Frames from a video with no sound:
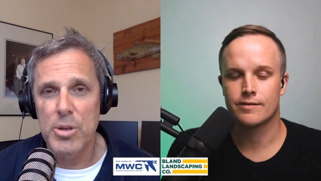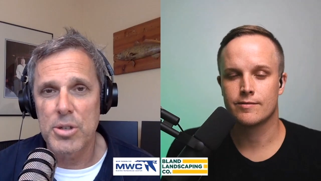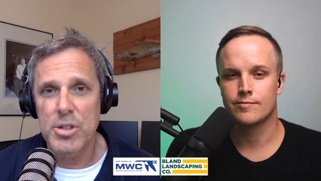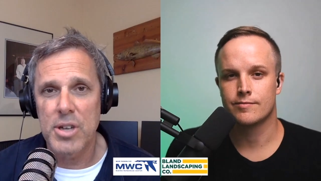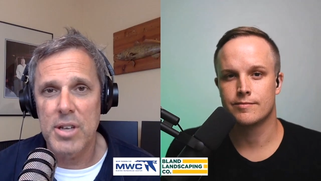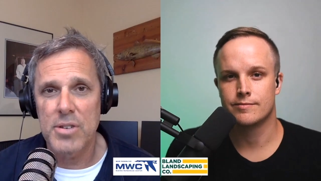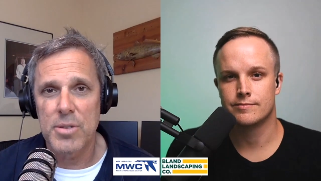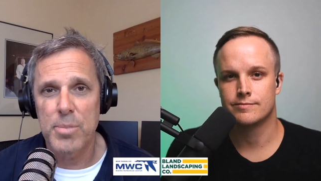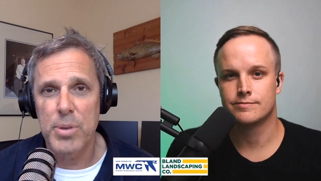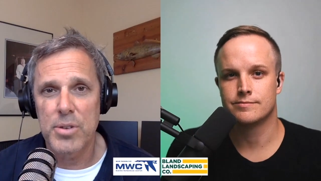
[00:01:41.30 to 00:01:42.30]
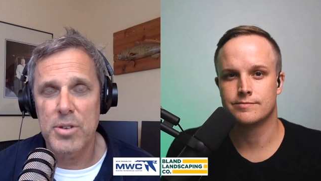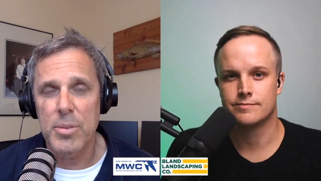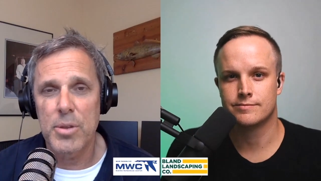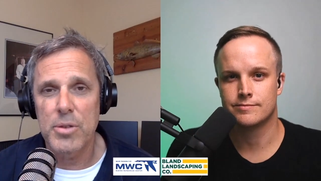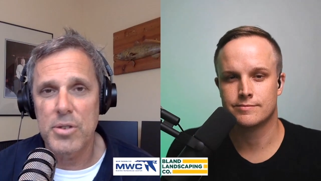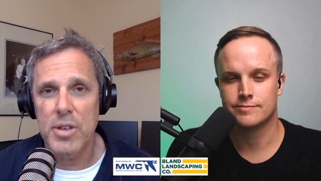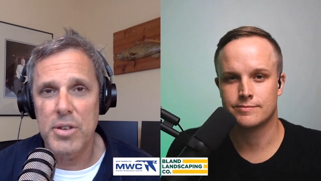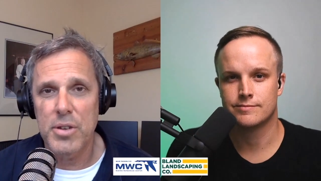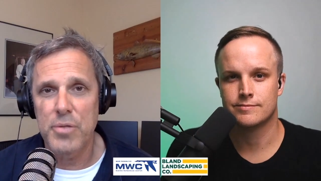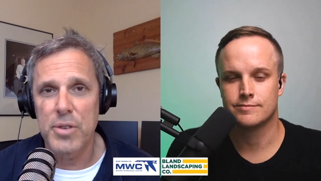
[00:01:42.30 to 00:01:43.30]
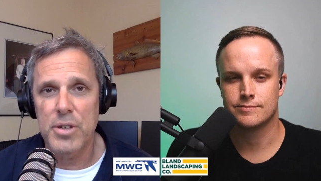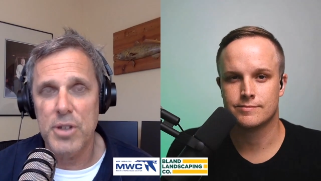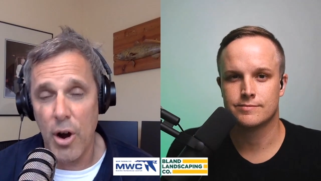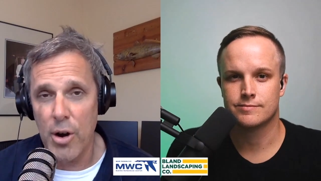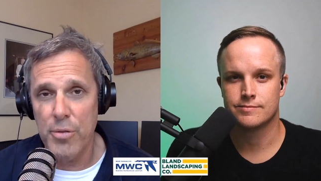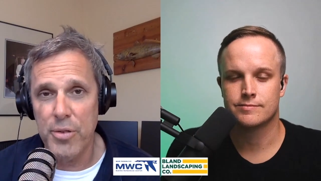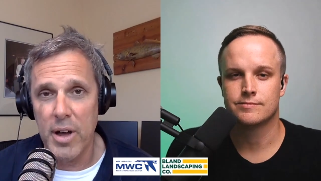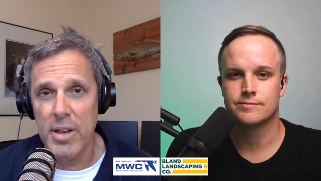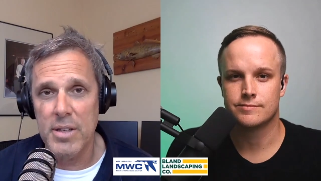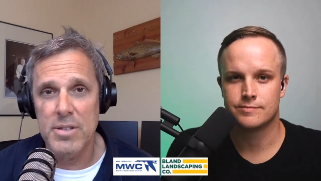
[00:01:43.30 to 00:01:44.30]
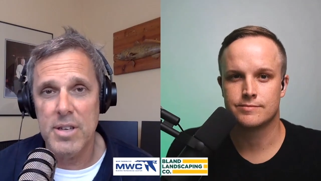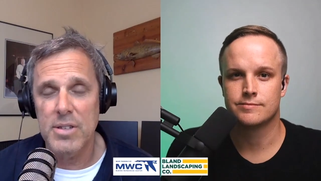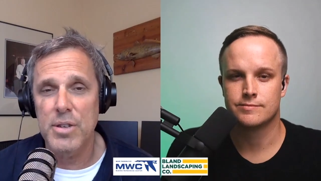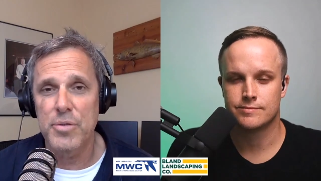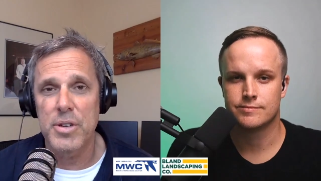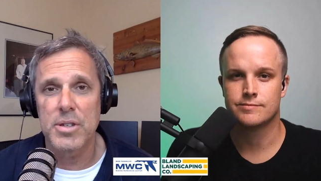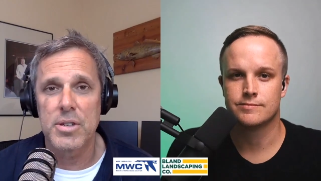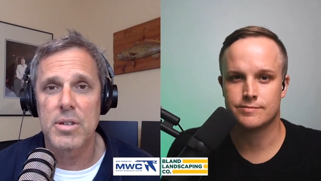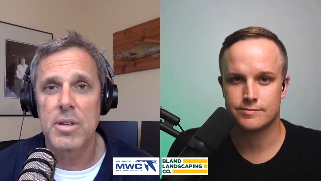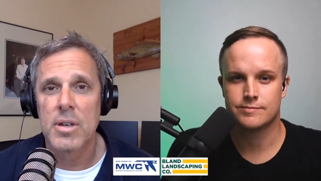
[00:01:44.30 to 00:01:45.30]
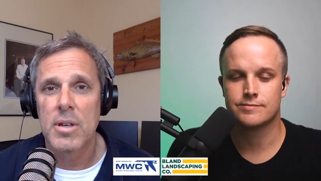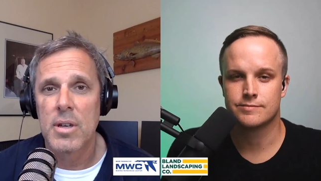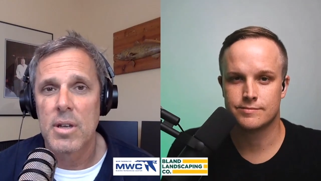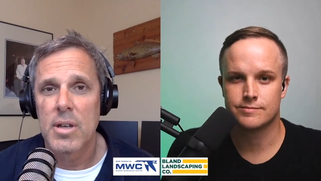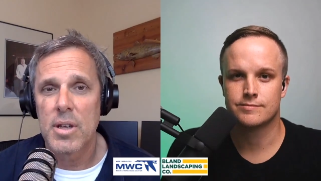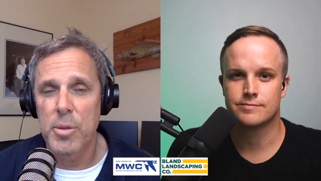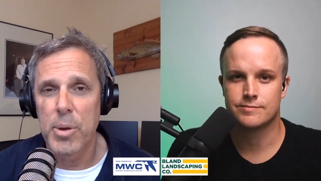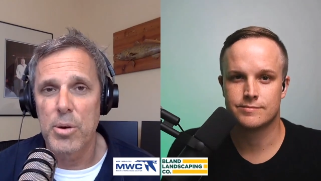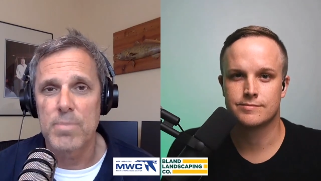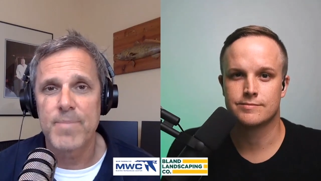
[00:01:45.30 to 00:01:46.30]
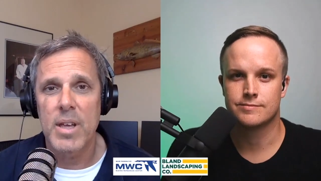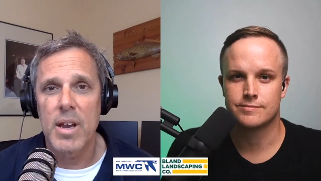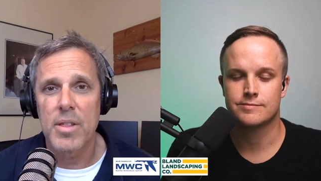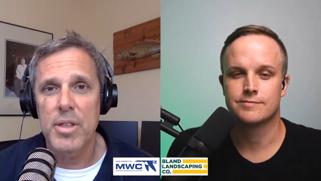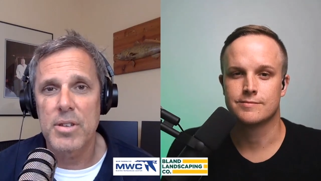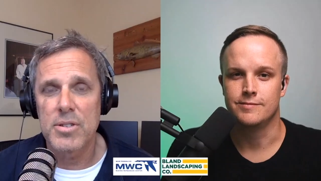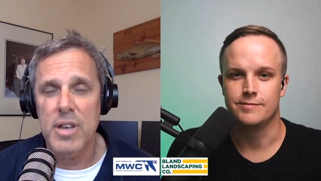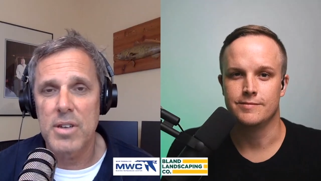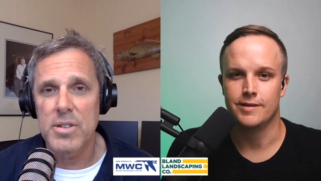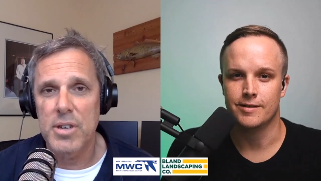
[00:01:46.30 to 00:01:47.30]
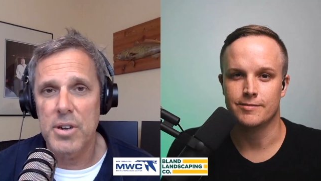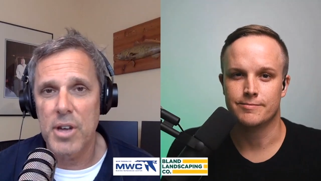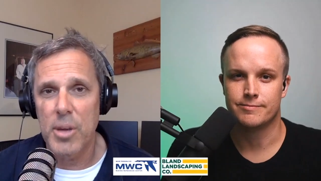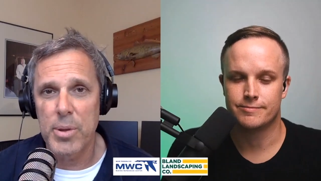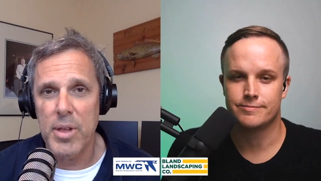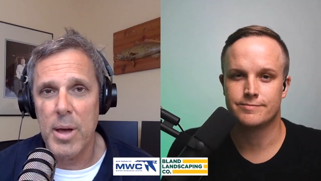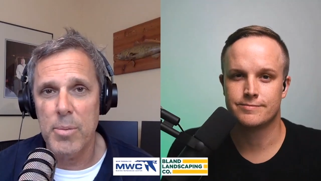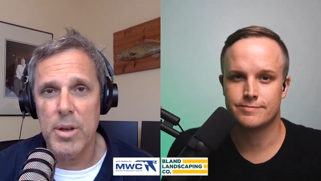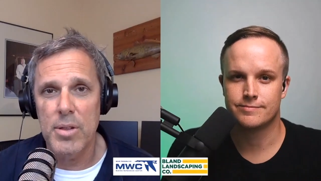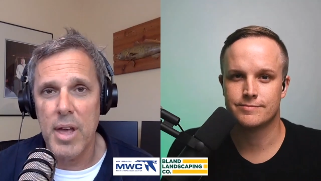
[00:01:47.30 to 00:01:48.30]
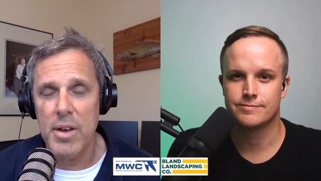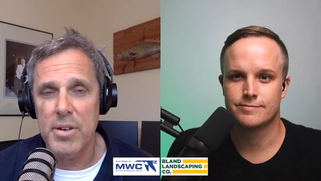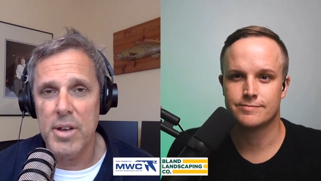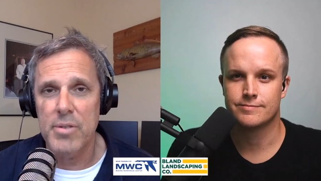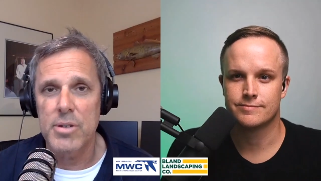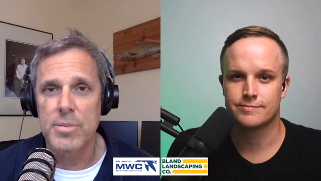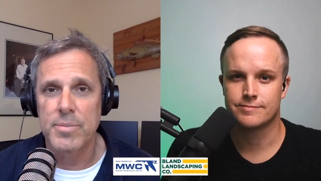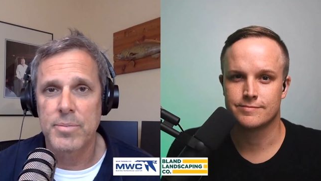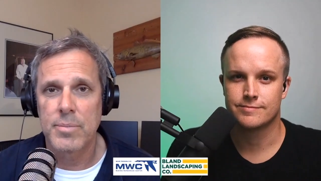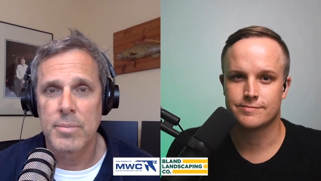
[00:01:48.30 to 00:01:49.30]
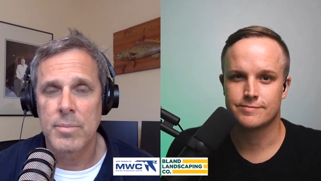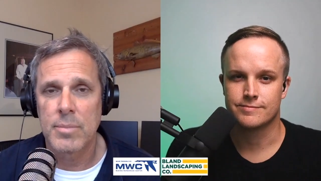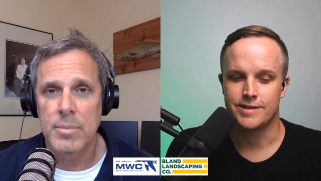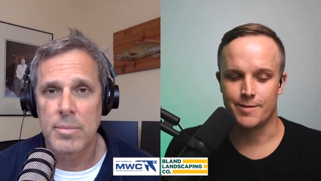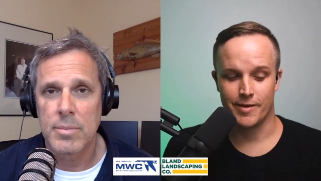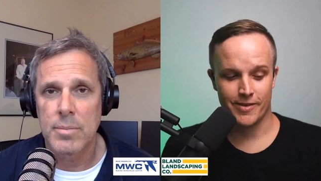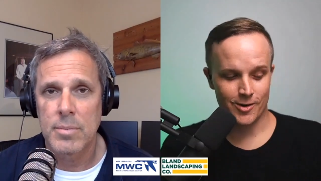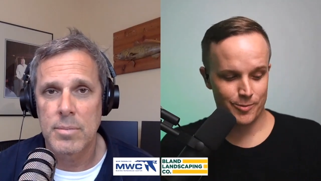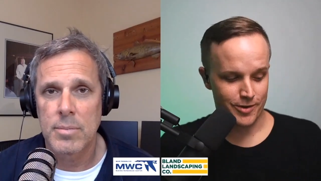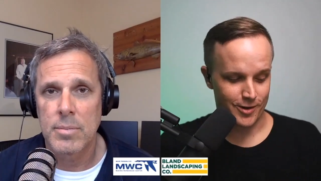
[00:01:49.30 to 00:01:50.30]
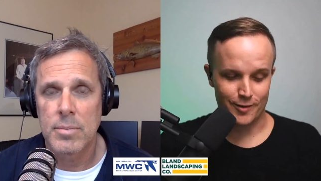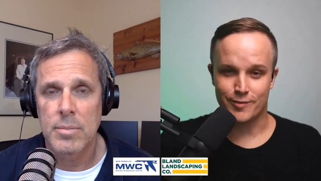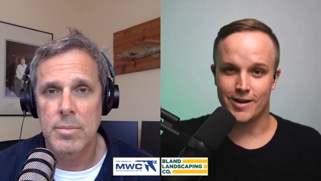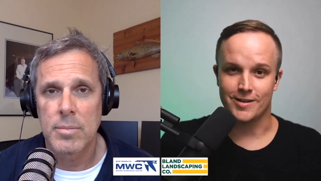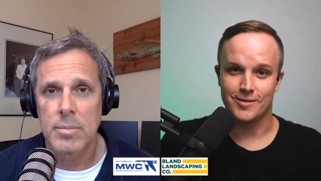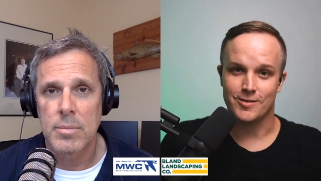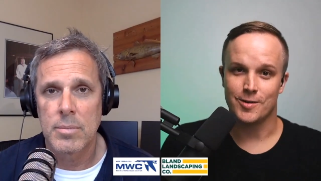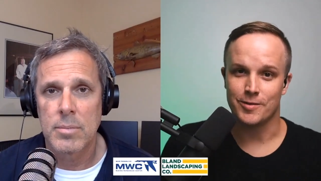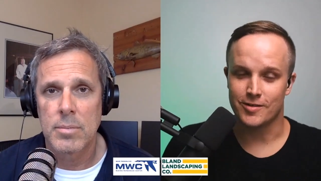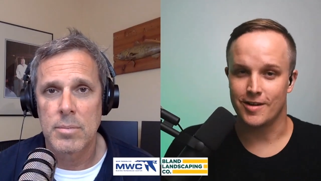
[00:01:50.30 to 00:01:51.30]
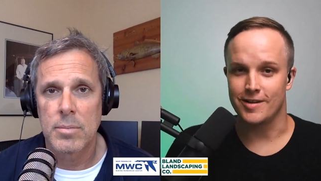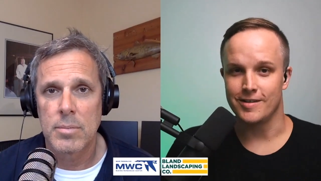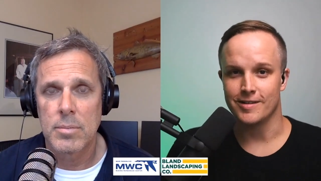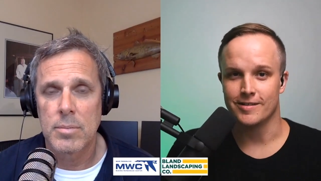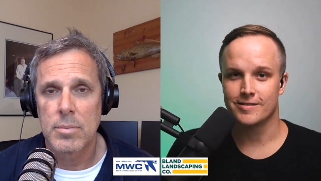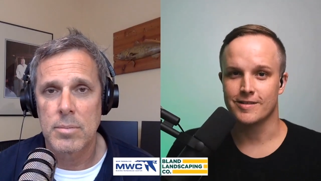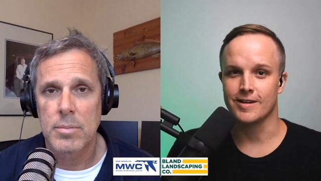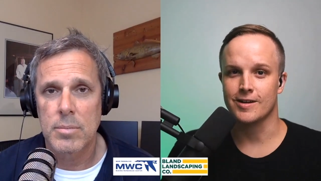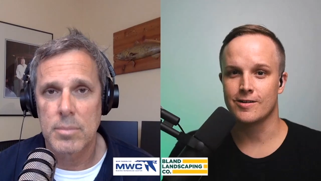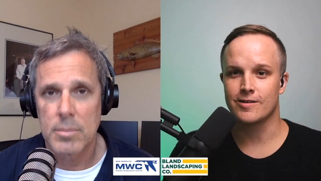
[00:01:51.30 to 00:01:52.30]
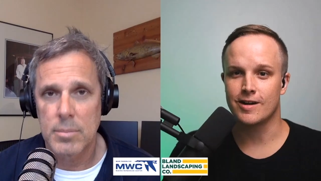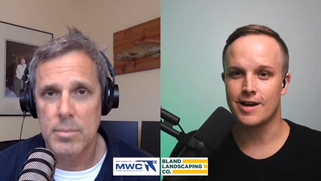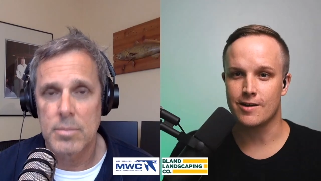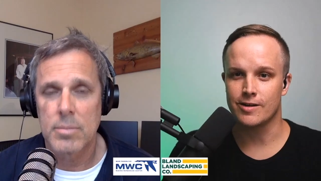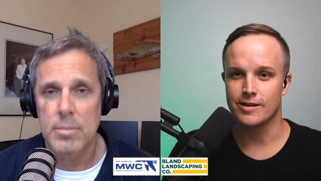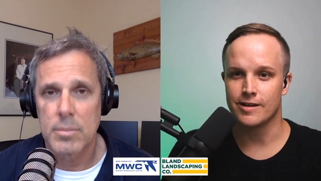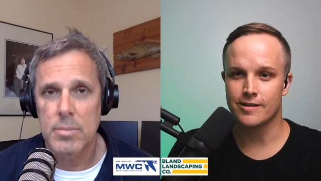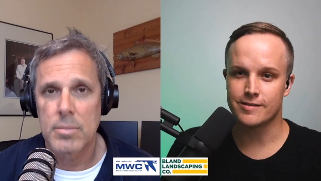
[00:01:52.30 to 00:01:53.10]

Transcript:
Speaker 1: good chance of putting some of those tasty fish, hard fighting tasty fish, in the boat. And I think Zane
Speaker 2: is yeah. here to help in that in that endeavor. Yeah, man, they are pretty hard fighting, so I'm excited to to hear how he does